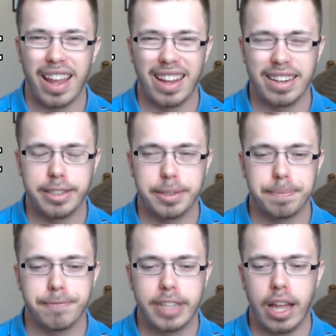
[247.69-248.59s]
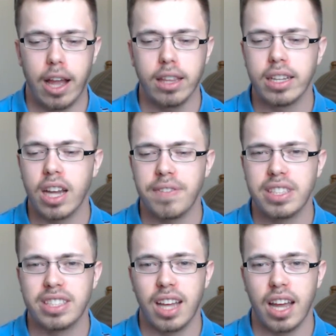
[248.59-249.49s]
And oddly
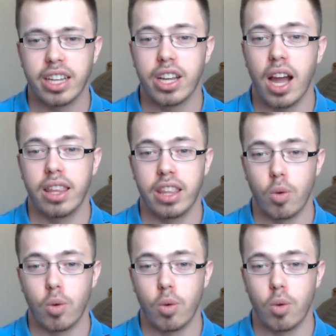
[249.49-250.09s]
enough, this is not a god